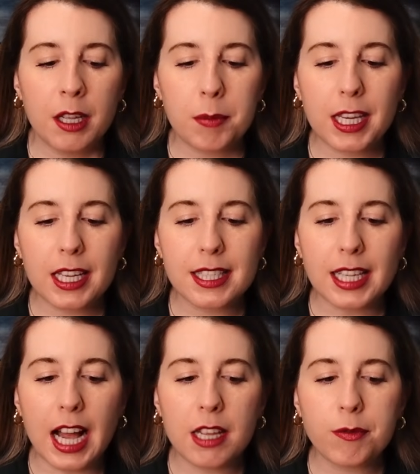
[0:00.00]
because
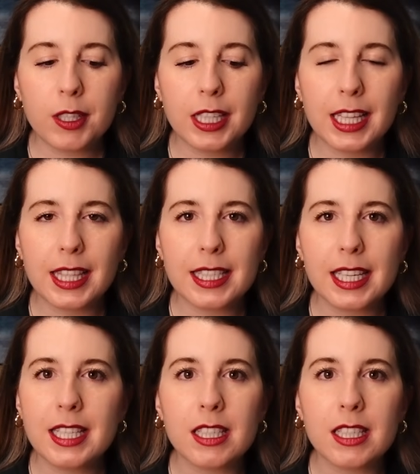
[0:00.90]
I feel like this can